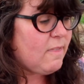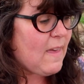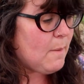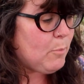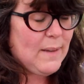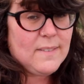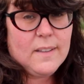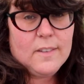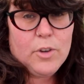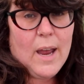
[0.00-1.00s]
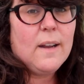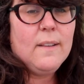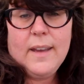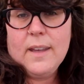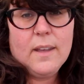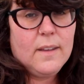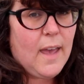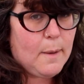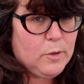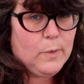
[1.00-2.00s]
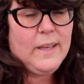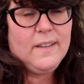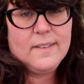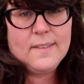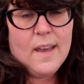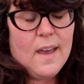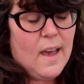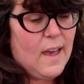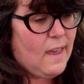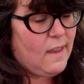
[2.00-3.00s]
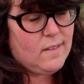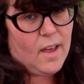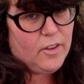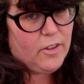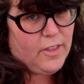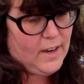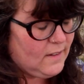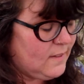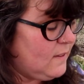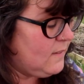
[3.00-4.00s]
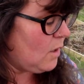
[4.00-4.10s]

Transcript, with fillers: that brassicas attract like cabbage whites and other things.